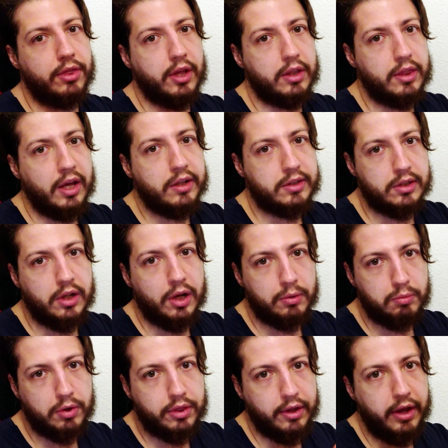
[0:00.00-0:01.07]
That's not
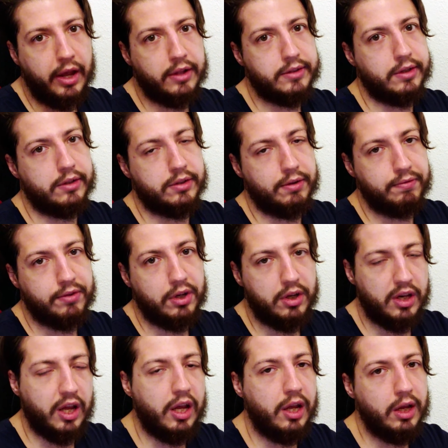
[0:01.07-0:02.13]
what the headsets of
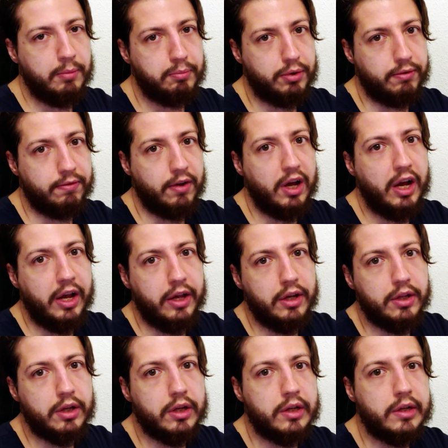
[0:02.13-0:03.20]
today
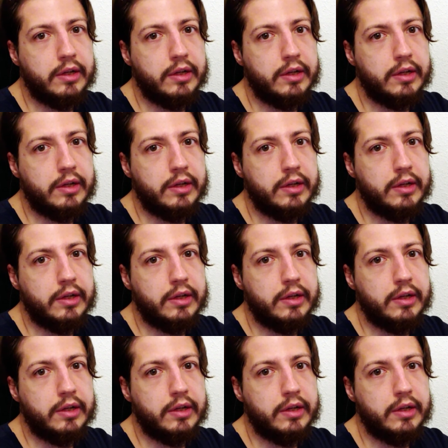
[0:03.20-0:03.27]
provide.